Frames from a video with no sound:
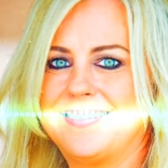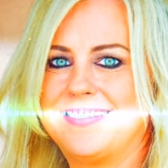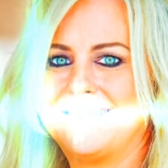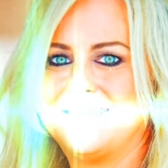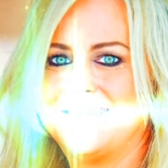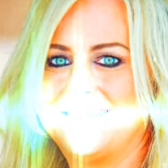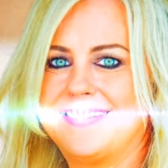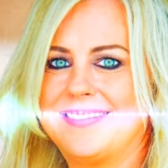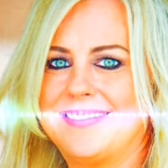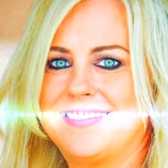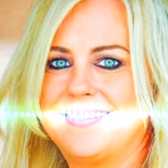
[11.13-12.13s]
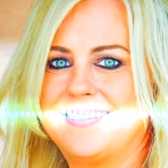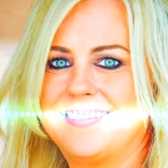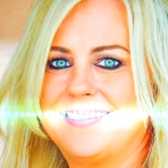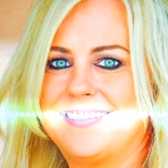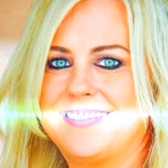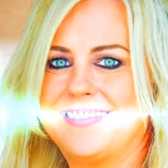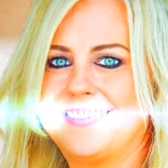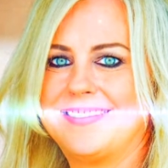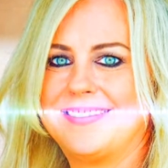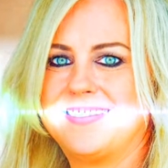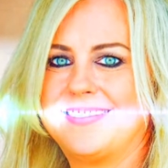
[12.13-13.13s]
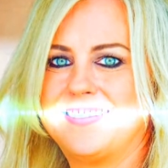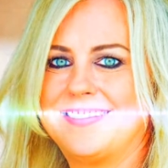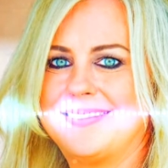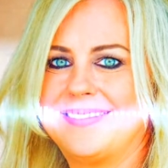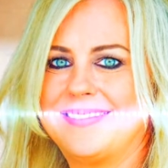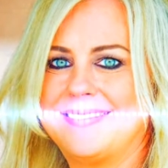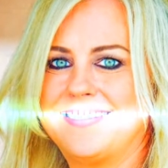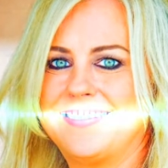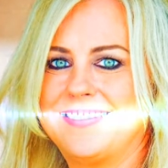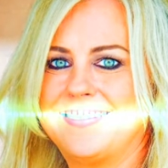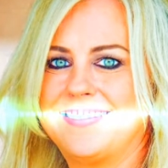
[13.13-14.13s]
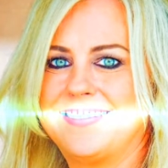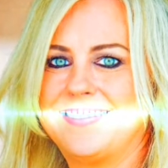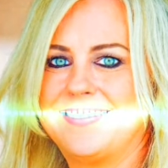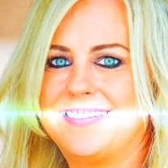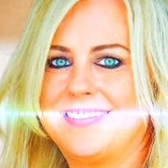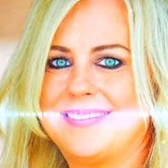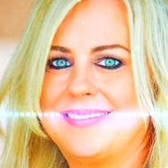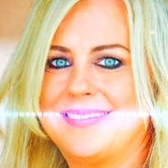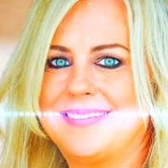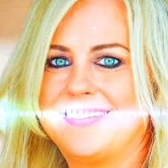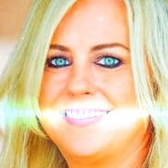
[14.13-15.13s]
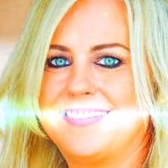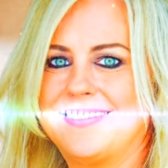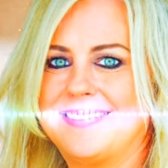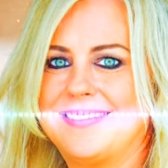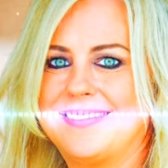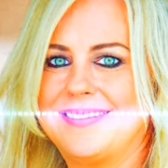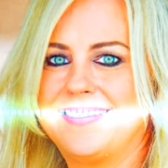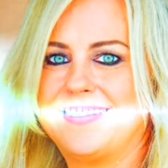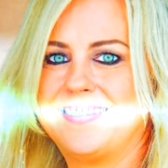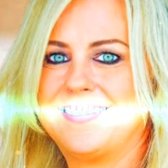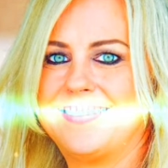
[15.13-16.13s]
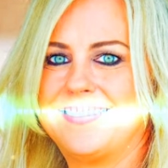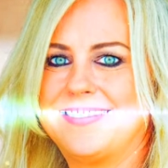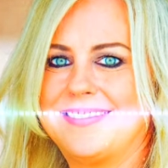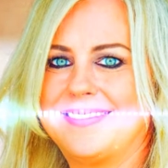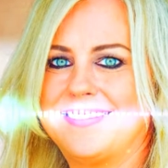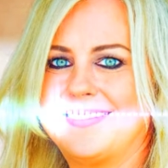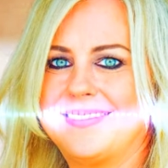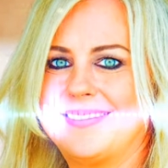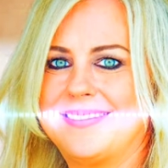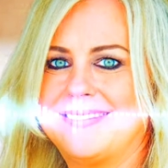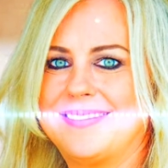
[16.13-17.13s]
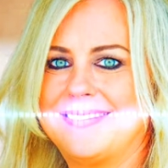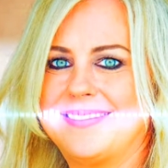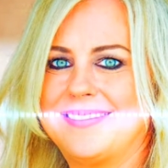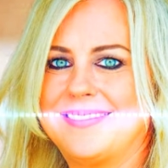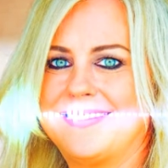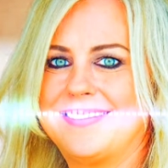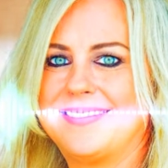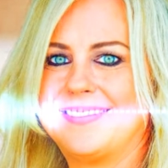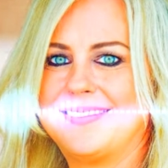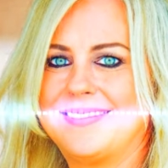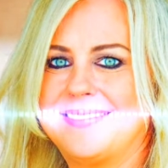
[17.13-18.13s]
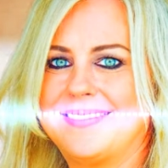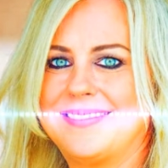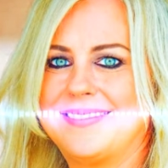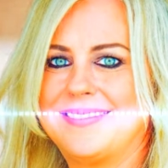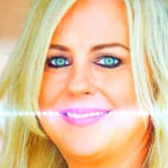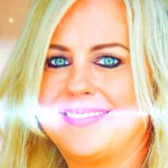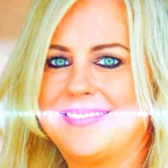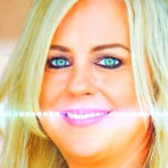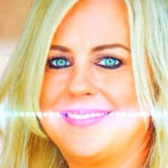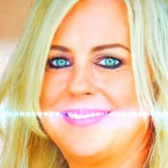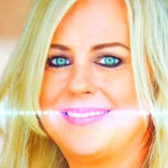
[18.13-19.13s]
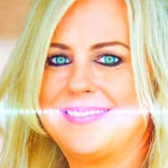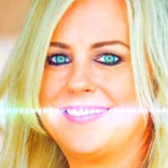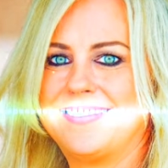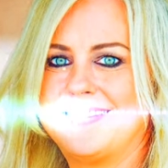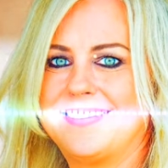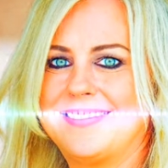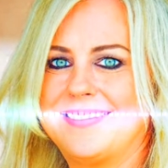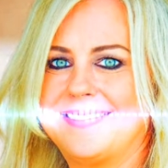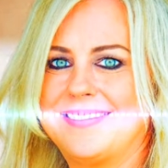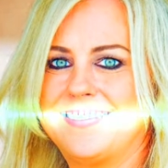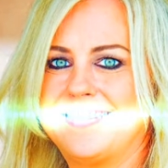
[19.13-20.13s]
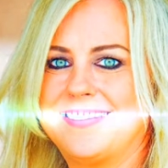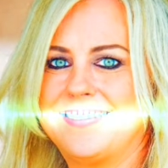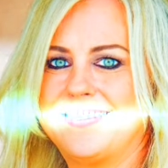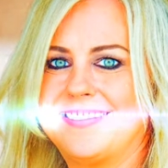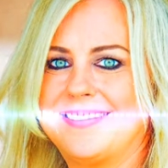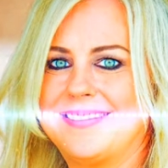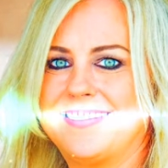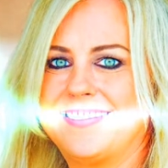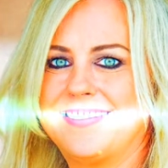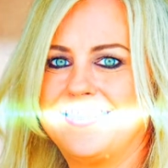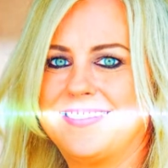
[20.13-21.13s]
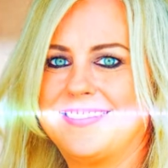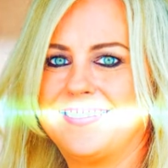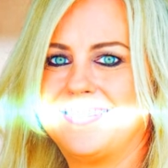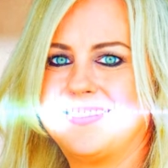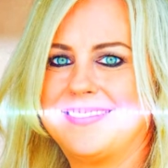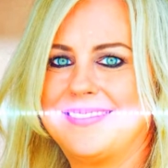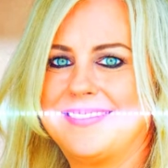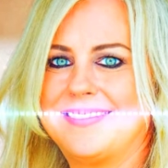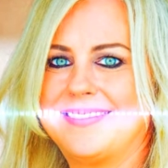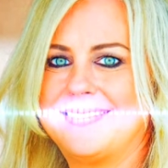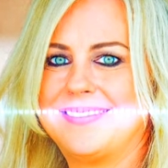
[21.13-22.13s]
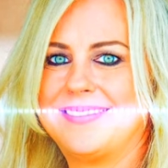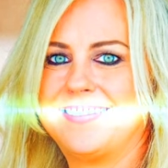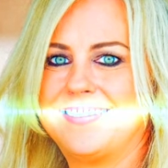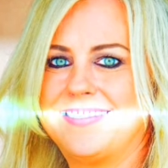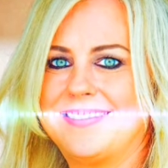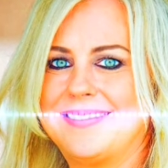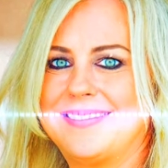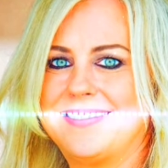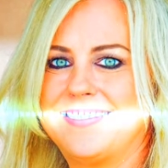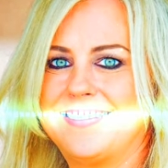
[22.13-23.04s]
And I don't want you living in stress, in fear, in contraction. You know what I mean? Like, think of what the energy of no money equals, right? Like, it's very contracting. It's very debilitating to some people.